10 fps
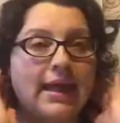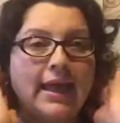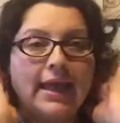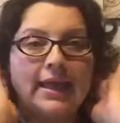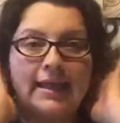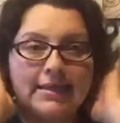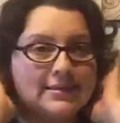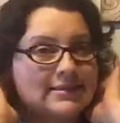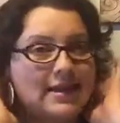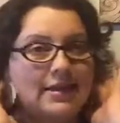and that's
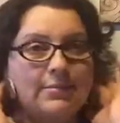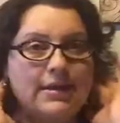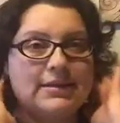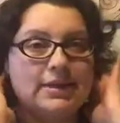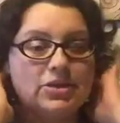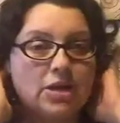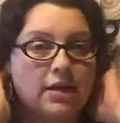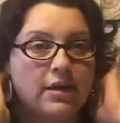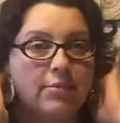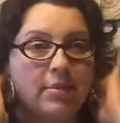exactly what I did. I just got
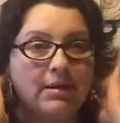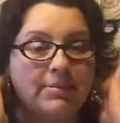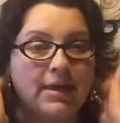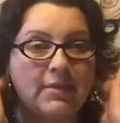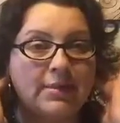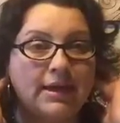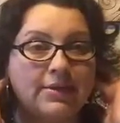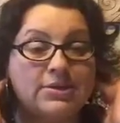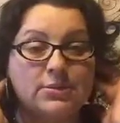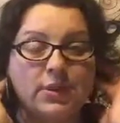it and rubbed it behind my
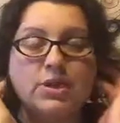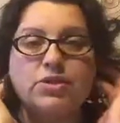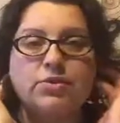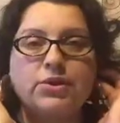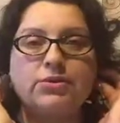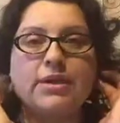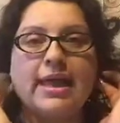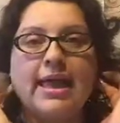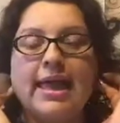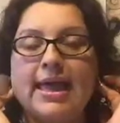ears the way I showed you,
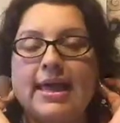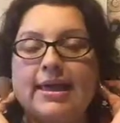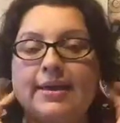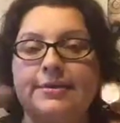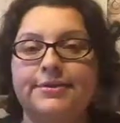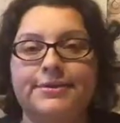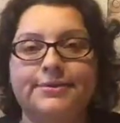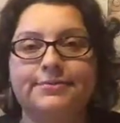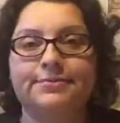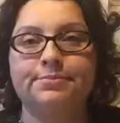and
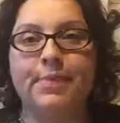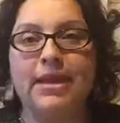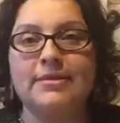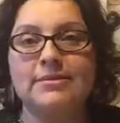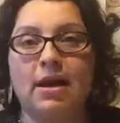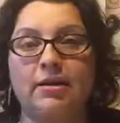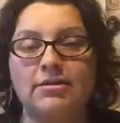pain is gone.